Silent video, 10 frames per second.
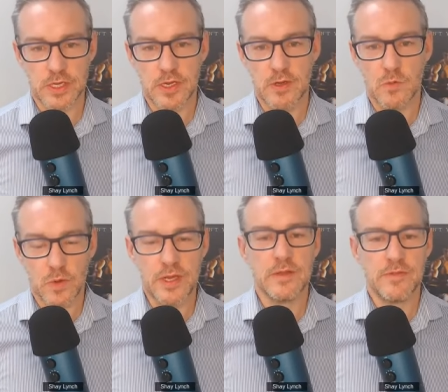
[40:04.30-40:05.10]
When
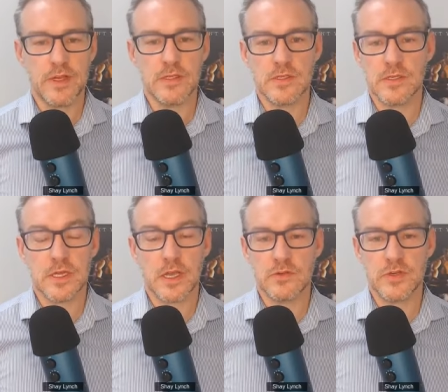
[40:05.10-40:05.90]
it feels there's a
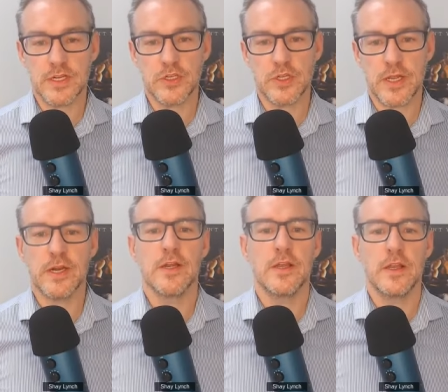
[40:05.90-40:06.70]
contradiction there,
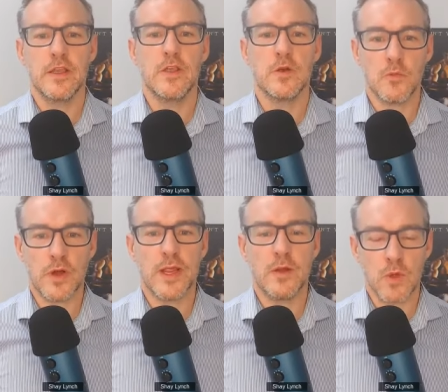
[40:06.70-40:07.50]
your
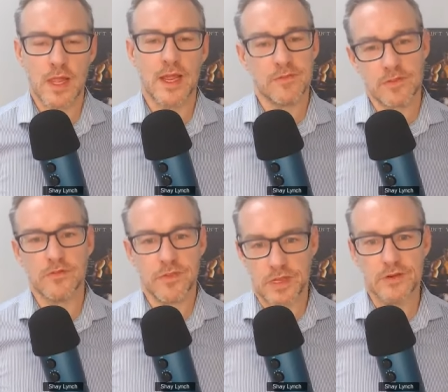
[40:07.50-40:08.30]
brain will have to
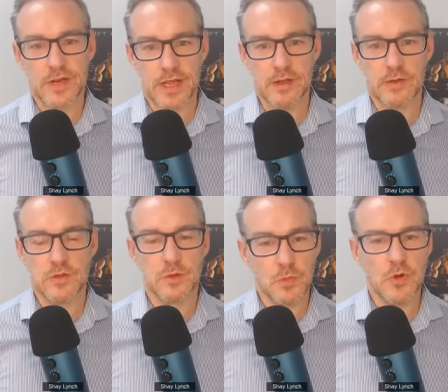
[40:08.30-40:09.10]
figure it out. So the
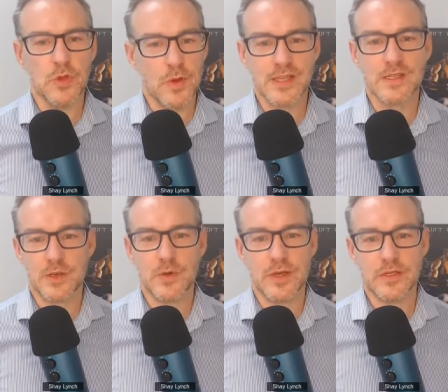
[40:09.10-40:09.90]
more you ask it
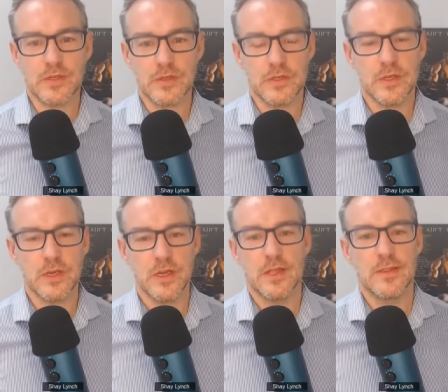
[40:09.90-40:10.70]
questions,
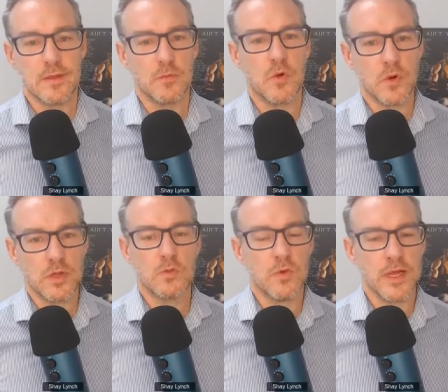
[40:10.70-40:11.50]
the more it'll
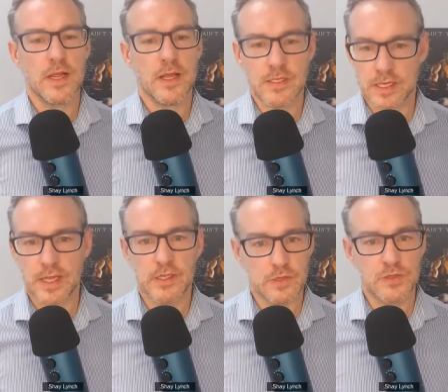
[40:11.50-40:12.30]
realize the
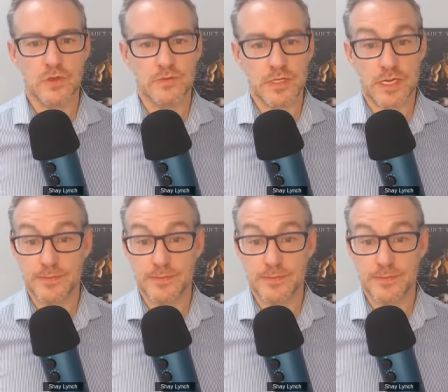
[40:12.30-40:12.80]
answers over time.